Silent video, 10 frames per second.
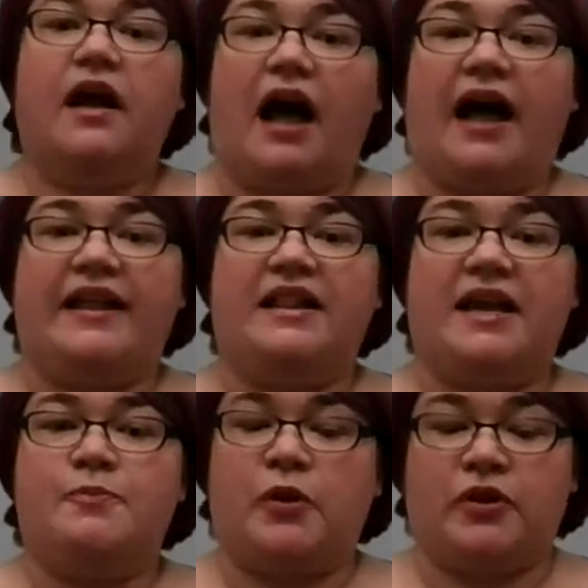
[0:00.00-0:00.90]
I
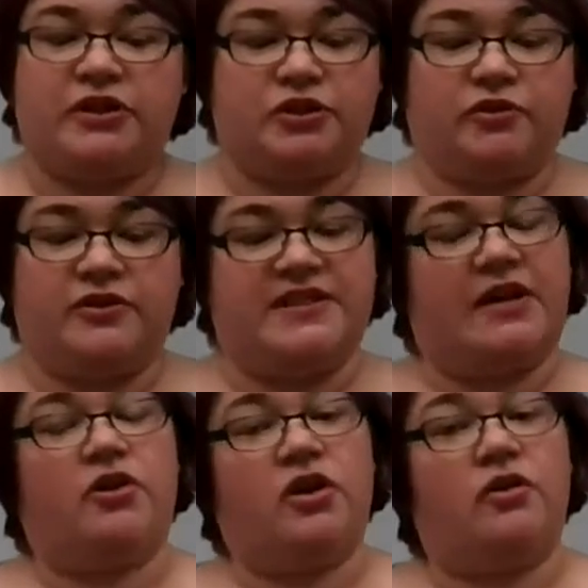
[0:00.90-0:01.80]
like bullet journals that
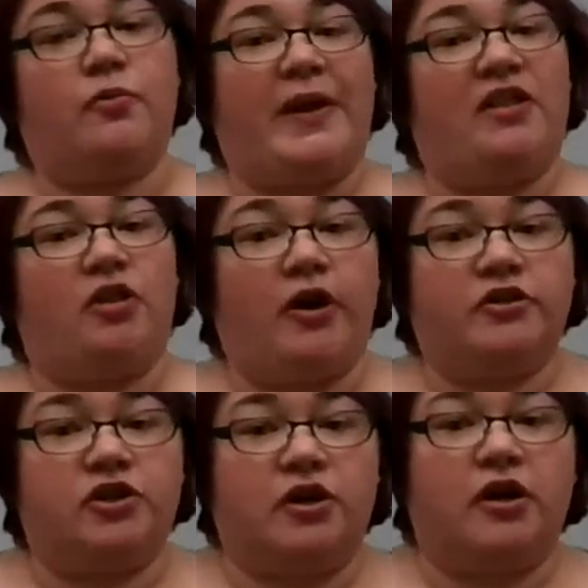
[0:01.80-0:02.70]
are a little bit
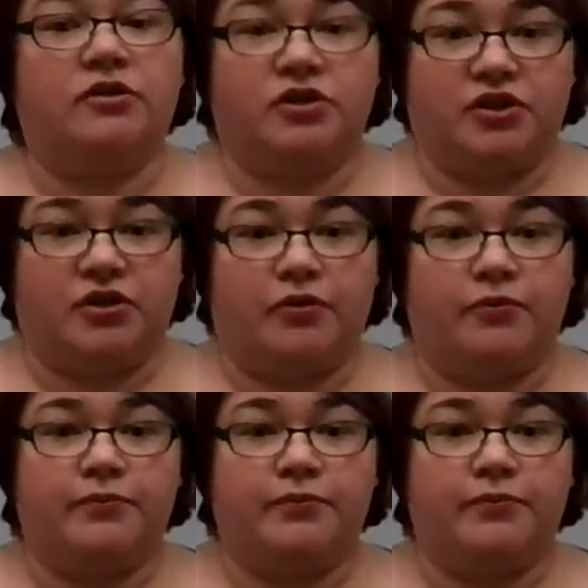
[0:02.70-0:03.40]
larger too.